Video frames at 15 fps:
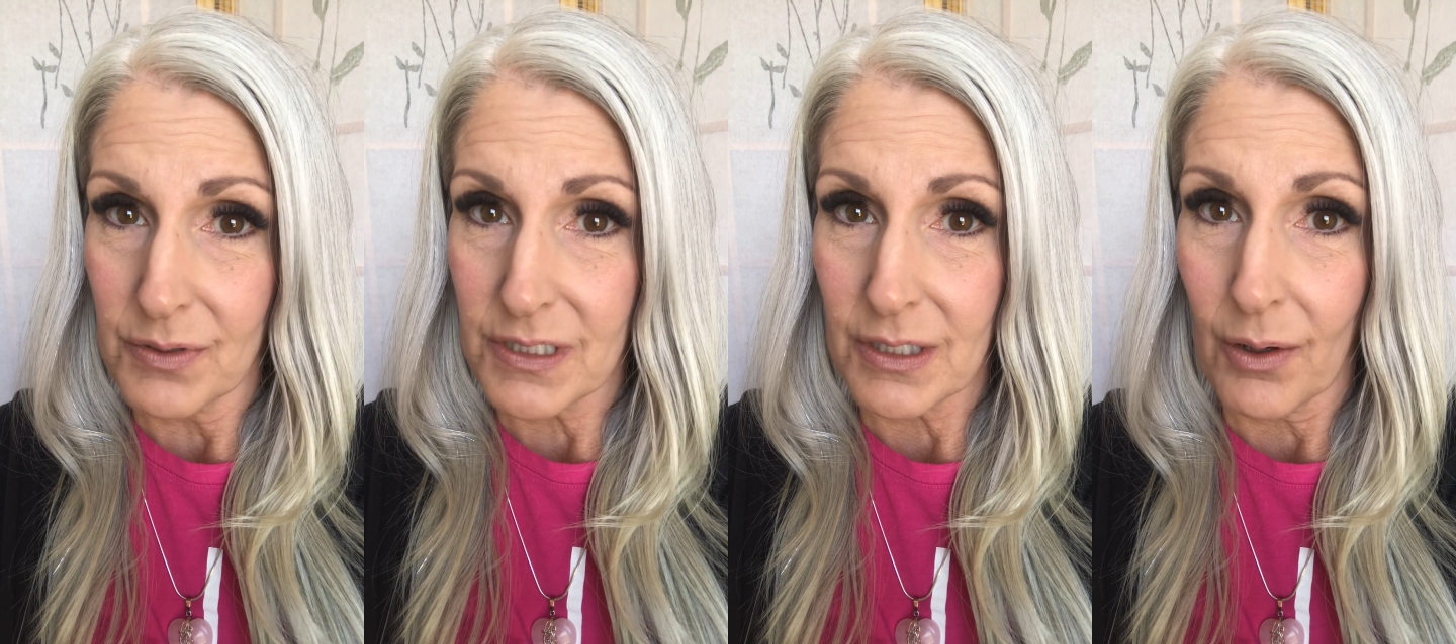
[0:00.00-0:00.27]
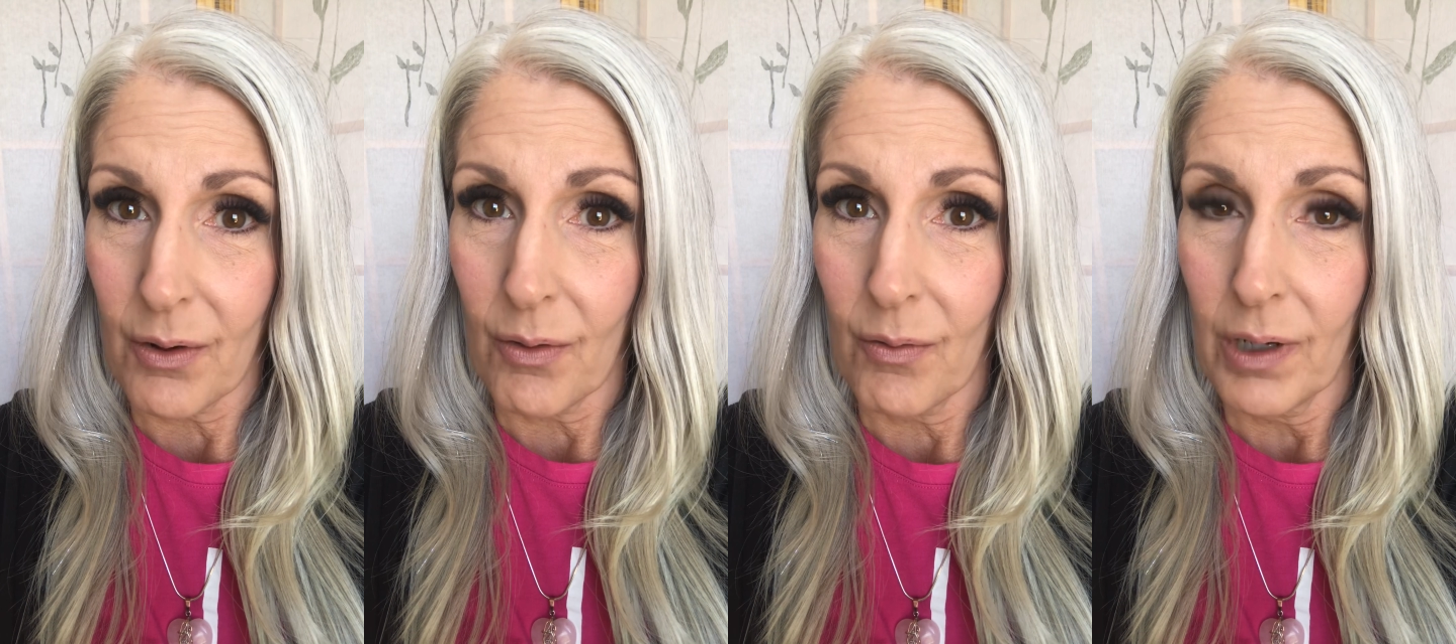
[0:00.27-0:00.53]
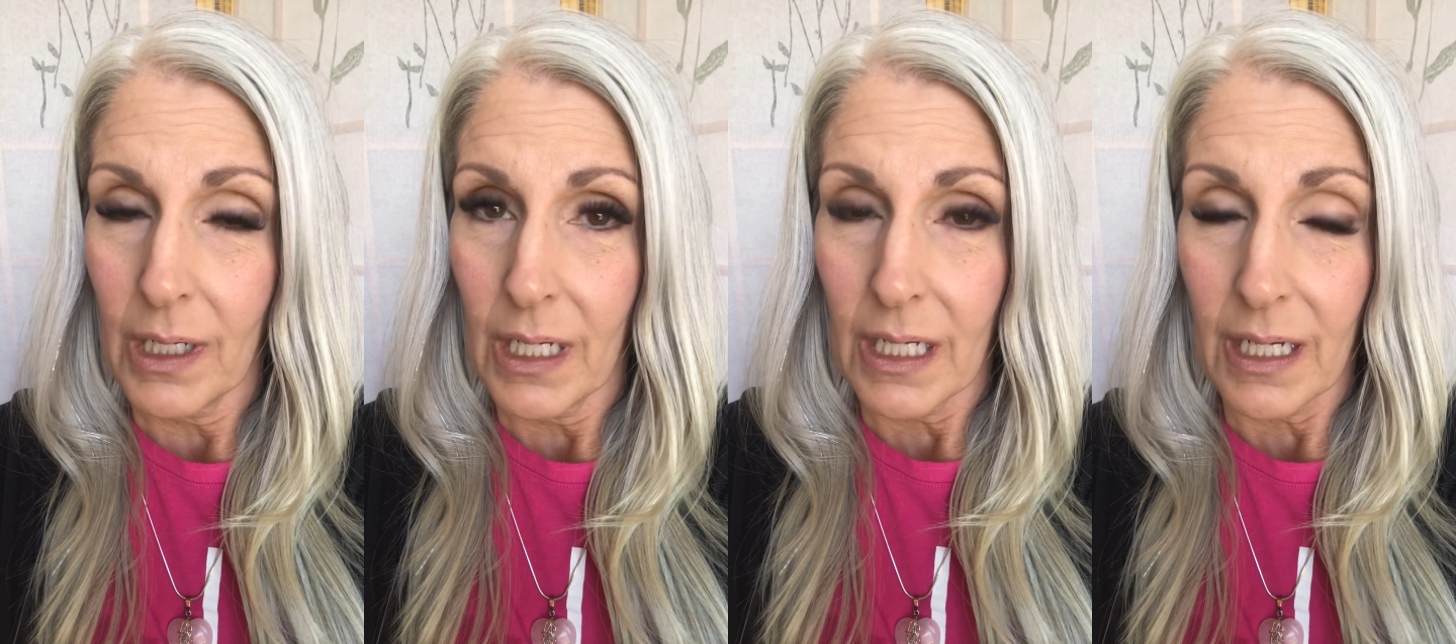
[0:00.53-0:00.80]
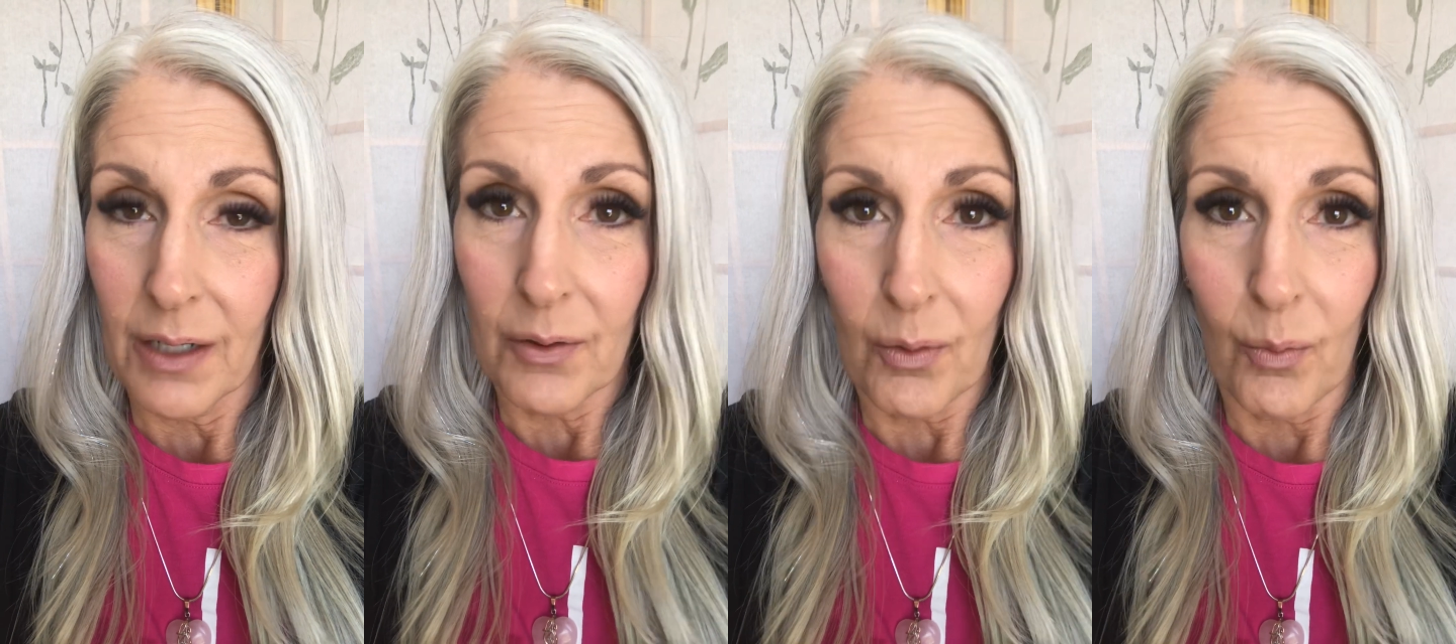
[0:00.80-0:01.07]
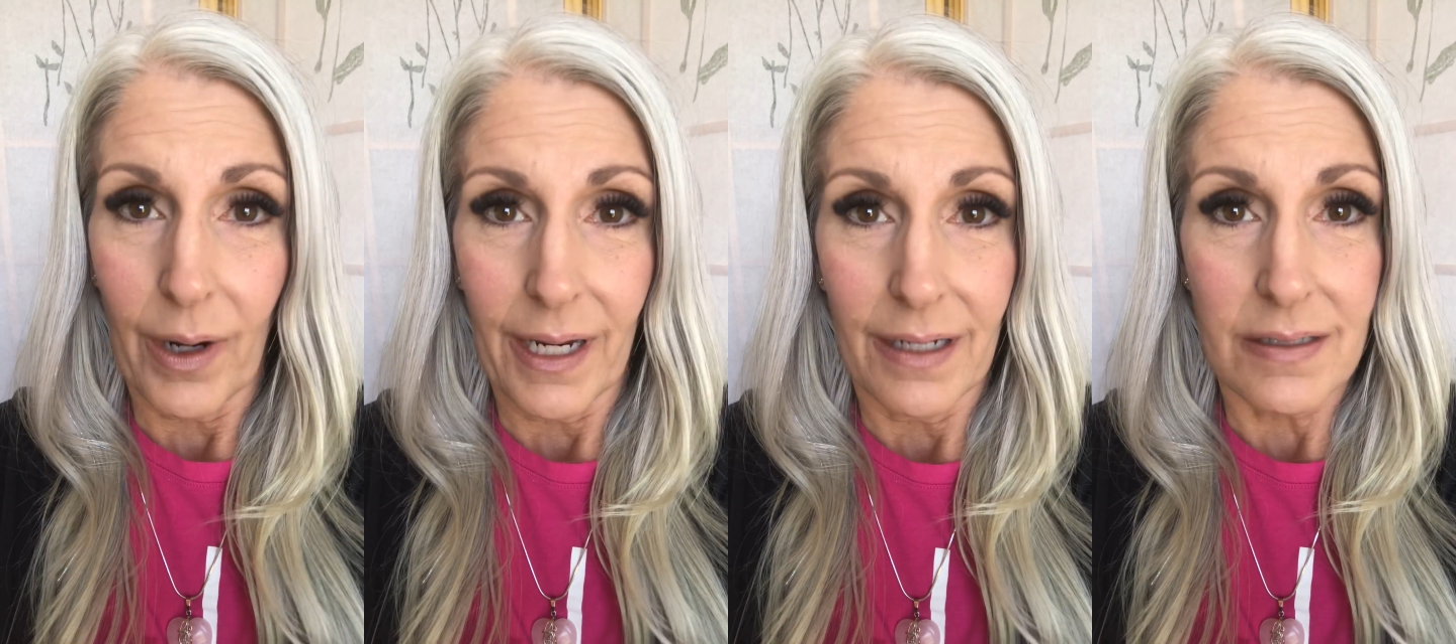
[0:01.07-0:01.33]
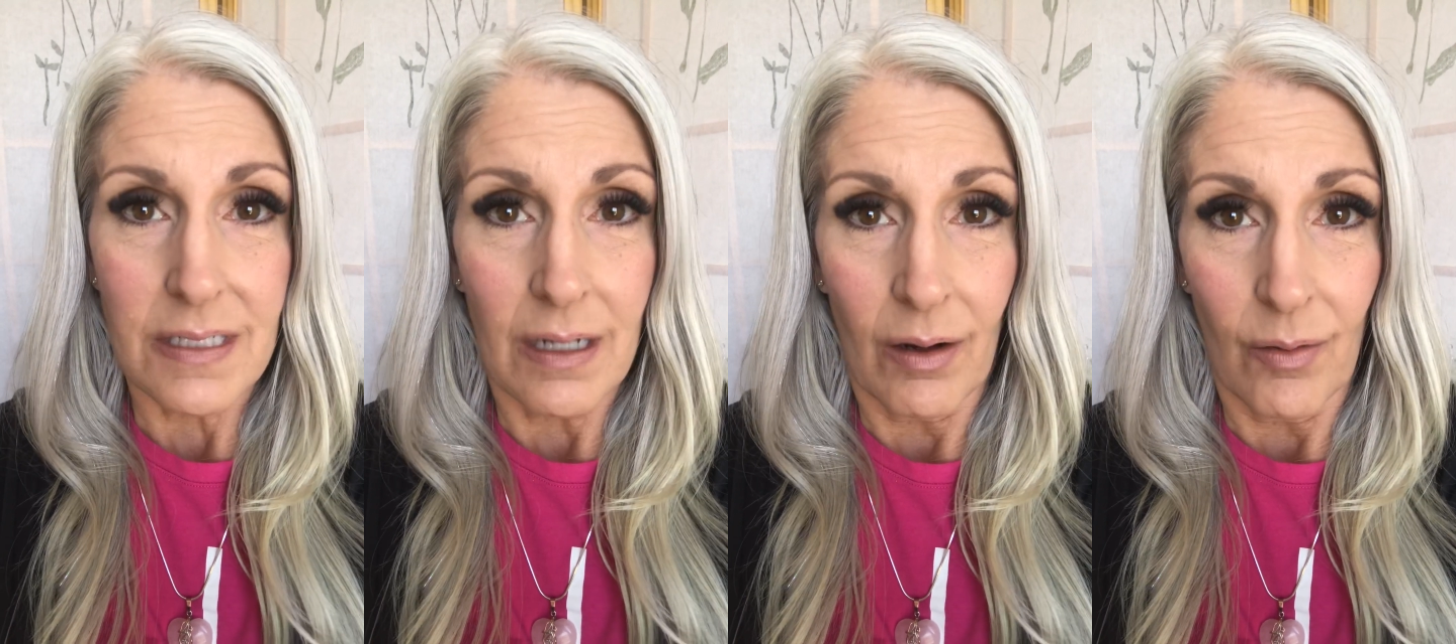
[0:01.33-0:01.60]
So in a way,
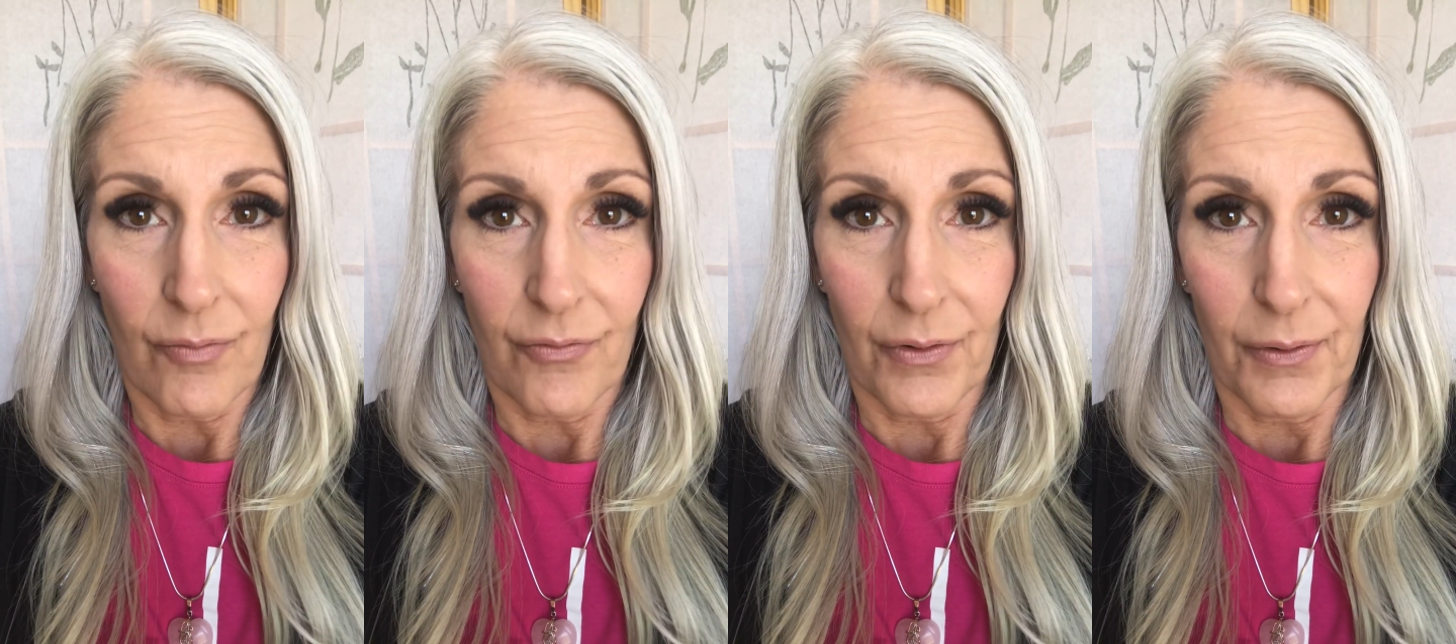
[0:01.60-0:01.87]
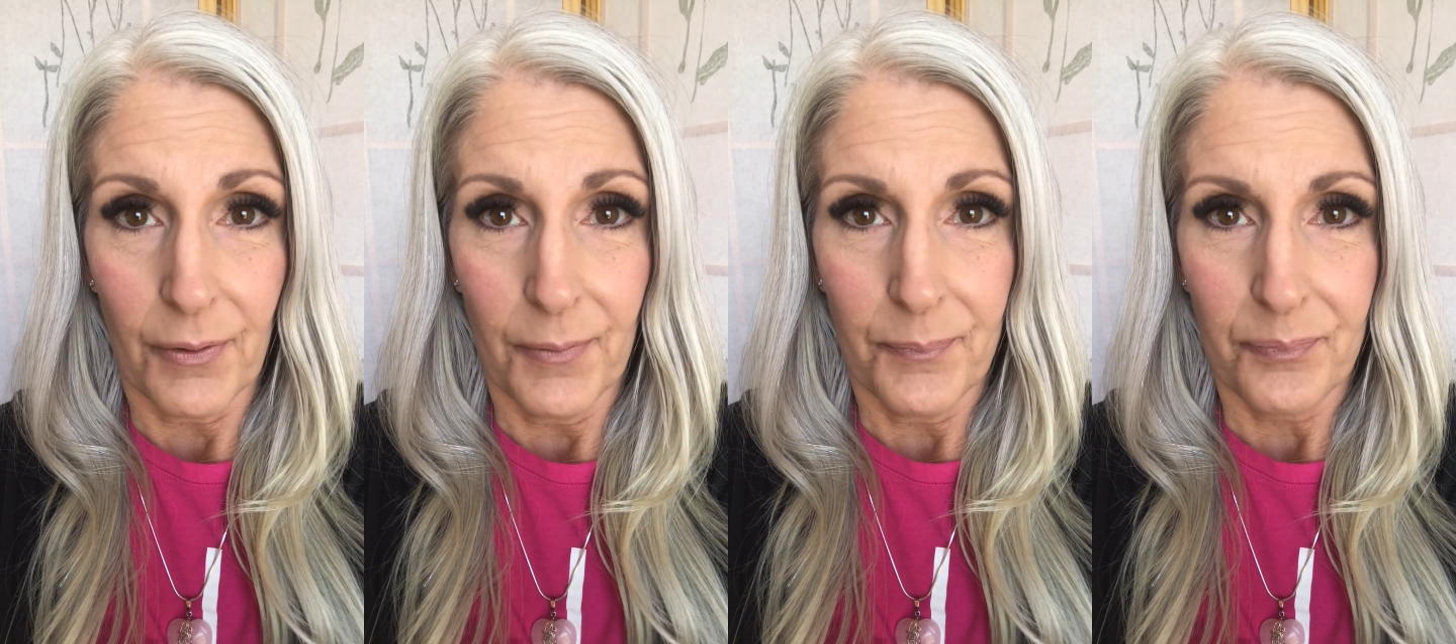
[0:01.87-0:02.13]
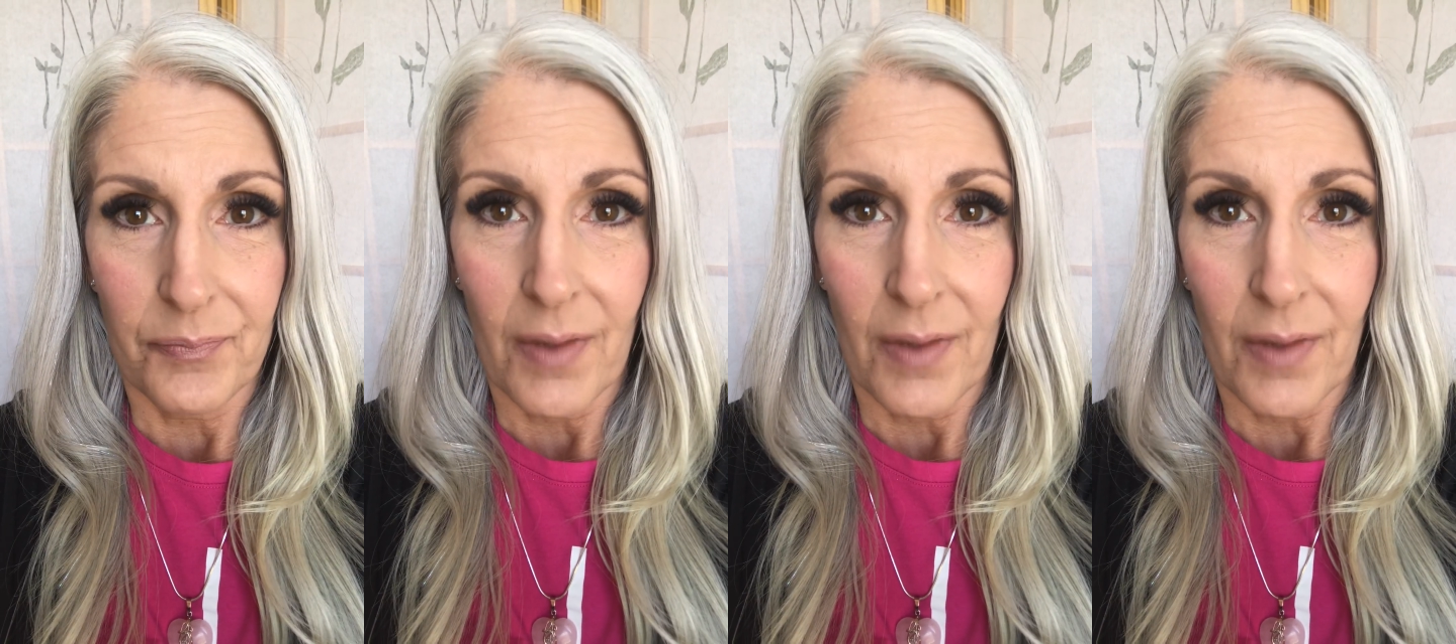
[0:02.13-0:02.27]
it's helpful.